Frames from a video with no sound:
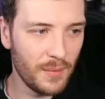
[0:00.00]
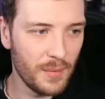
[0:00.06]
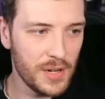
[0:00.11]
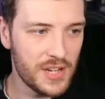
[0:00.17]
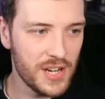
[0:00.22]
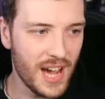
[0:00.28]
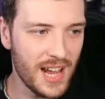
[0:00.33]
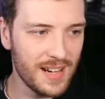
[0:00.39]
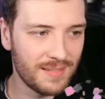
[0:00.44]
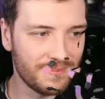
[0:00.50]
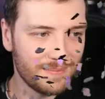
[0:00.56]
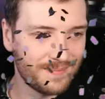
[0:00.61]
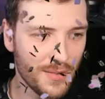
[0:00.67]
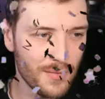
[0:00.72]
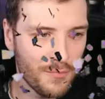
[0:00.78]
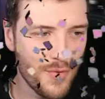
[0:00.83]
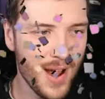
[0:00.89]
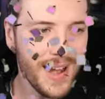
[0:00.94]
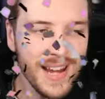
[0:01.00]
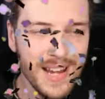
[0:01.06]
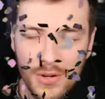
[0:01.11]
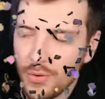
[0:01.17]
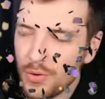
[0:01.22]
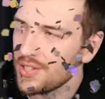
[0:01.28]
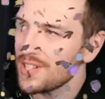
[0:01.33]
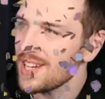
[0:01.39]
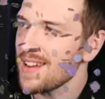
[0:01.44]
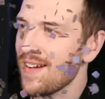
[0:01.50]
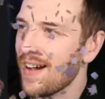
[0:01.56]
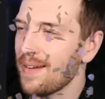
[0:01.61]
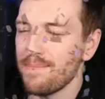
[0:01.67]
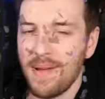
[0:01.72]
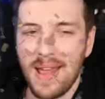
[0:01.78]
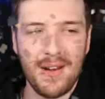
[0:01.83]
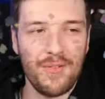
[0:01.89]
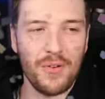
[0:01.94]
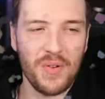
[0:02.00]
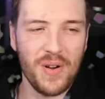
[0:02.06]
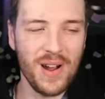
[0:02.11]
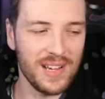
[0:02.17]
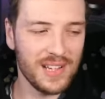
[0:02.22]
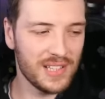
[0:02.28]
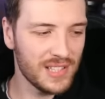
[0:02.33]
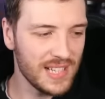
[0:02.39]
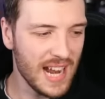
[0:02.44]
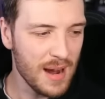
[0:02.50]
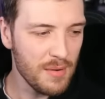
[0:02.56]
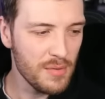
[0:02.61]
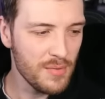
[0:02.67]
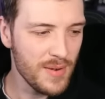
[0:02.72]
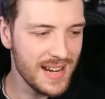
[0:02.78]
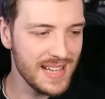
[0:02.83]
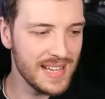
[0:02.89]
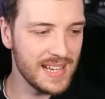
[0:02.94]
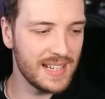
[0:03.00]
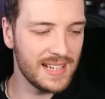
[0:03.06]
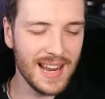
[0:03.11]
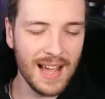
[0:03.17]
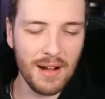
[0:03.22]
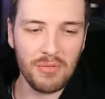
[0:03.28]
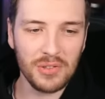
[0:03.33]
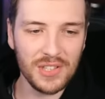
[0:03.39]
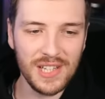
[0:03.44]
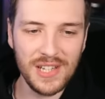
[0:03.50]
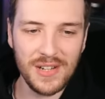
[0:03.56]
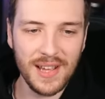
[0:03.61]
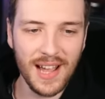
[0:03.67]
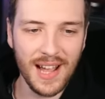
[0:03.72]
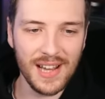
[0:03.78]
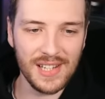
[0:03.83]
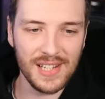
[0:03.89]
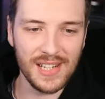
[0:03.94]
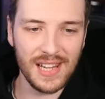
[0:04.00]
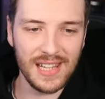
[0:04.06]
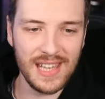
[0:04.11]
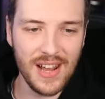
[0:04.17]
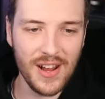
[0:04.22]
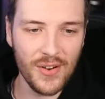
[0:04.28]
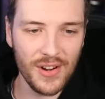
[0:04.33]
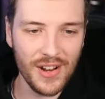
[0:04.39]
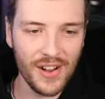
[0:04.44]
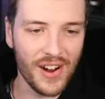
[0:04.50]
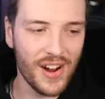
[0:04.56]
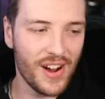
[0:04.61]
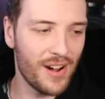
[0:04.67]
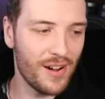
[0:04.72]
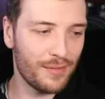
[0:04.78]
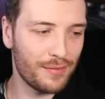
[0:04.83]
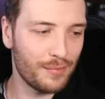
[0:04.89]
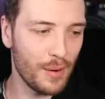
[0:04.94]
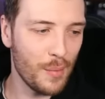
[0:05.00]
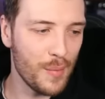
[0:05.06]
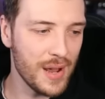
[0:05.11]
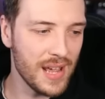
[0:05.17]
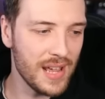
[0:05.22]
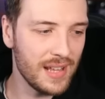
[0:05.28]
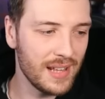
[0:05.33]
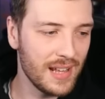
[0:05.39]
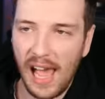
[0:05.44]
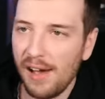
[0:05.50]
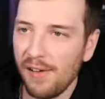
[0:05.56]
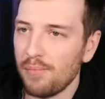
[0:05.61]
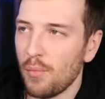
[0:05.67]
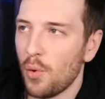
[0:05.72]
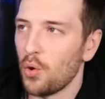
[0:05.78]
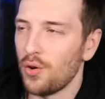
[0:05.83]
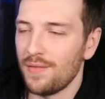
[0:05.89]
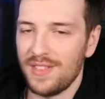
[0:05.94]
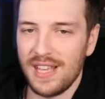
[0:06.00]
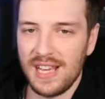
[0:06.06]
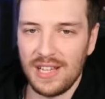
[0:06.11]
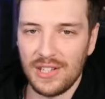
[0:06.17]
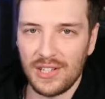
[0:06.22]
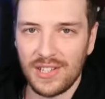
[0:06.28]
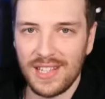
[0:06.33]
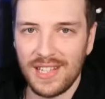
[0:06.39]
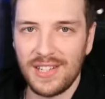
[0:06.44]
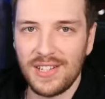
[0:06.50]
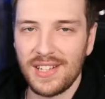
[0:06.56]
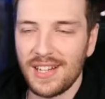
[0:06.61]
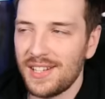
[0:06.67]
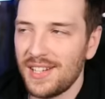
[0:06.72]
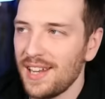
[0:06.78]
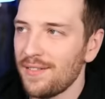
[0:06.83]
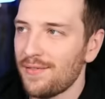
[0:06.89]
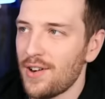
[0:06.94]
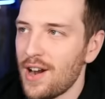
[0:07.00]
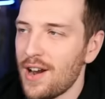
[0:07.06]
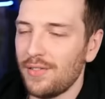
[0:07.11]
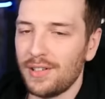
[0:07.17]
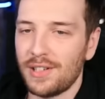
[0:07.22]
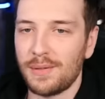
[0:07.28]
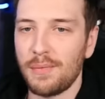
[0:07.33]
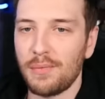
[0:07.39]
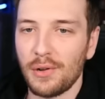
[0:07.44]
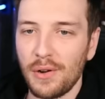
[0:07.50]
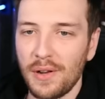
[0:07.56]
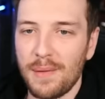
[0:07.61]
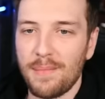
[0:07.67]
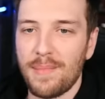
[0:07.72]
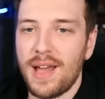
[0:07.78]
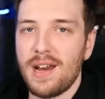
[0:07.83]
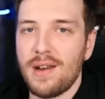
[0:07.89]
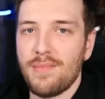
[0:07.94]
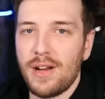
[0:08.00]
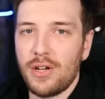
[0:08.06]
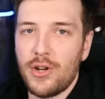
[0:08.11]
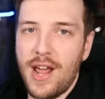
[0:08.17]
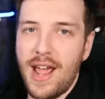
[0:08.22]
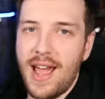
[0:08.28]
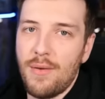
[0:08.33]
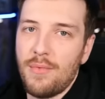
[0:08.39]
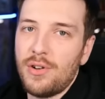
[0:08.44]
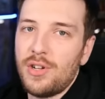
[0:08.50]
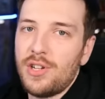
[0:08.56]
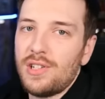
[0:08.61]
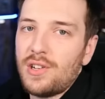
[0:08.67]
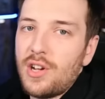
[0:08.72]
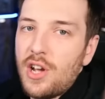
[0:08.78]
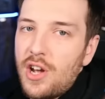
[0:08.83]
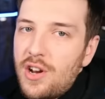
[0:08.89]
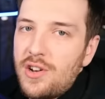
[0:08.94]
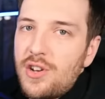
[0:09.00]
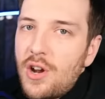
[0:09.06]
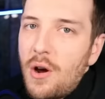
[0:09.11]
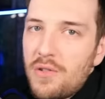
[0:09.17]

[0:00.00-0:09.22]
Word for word: We're done. Ready to receive unban requests. Now we're ready. Now we'll see you guys in a year and a half when we have more of these. This is going to take forever because people don't get banned in my chat, which is good.